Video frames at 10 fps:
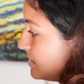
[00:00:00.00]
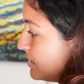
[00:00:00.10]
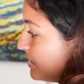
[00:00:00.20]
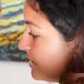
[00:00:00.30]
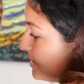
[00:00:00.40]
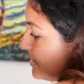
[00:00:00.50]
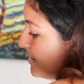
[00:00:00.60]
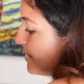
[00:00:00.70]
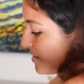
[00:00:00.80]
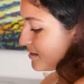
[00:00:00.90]
clean.
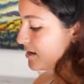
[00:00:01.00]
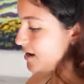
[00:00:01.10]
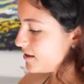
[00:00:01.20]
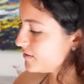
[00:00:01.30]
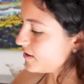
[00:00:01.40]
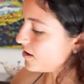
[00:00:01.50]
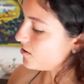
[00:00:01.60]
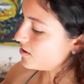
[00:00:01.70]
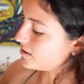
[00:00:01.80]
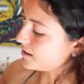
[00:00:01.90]
And yeah, that
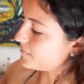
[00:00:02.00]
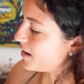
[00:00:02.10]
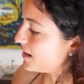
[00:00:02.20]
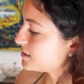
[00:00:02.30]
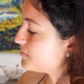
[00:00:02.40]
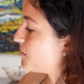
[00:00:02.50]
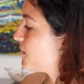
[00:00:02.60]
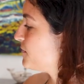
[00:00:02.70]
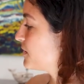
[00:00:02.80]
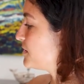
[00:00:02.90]
all like packs
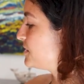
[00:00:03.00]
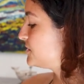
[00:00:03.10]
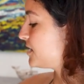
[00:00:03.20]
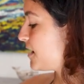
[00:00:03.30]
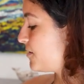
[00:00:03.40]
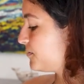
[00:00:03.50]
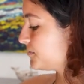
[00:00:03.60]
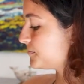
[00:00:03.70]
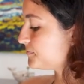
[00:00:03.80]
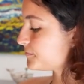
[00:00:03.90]
perfectly
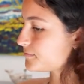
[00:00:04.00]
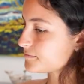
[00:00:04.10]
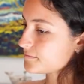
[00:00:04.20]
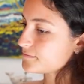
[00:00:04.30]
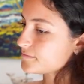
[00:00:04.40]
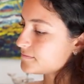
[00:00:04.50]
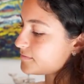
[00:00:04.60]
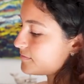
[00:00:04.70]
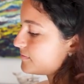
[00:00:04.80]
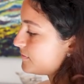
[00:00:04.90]
down.
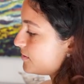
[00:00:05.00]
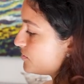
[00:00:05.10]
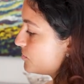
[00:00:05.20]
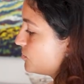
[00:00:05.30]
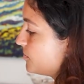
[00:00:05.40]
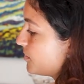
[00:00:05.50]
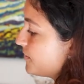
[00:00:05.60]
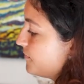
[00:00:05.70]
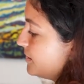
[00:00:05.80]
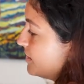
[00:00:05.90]
Super
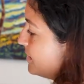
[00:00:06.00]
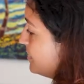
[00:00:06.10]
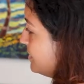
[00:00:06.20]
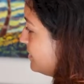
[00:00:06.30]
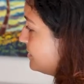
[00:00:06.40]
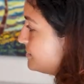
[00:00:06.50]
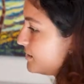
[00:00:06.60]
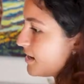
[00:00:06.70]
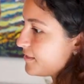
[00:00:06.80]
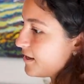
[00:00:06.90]
convenient and
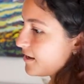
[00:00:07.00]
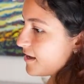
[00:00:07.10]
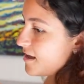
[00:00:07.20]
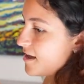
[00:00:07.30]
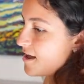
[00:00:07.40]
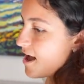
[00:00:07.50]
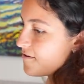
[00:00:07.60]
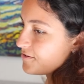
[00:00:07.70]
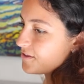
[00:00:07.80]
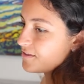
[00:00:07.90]
easy, and like
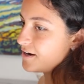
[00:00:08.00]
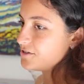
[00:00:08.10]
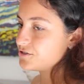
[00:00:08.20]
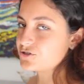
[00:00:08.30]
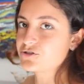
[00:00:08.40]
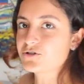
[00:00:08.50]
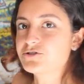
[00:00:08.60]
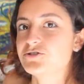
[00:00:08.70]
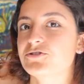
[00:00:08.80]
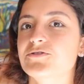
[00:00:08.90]
everything that I just
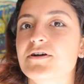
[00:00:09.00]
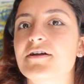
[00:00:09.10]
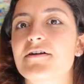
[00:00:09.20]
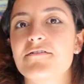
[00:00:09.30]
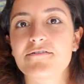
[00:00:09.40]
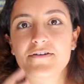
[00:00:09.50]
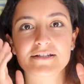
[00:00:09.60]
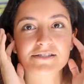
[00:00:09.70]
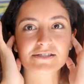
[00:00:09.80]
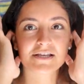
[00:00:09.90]
showed you
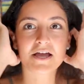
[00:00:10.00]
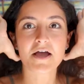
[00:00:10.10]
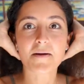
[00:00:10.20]
fits